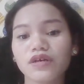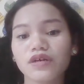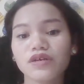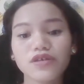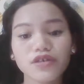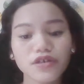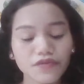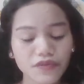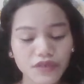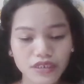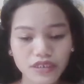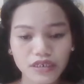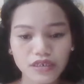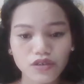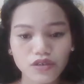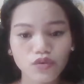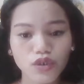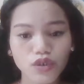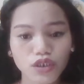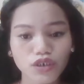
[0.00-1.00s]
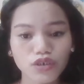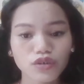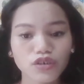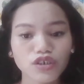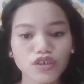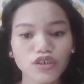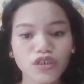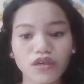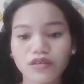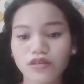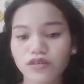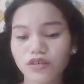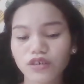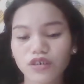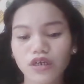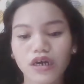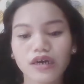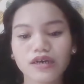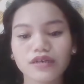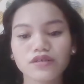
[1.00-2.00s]
services which
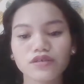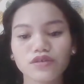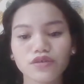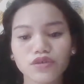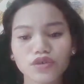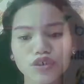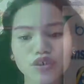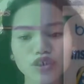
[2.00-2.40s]
such as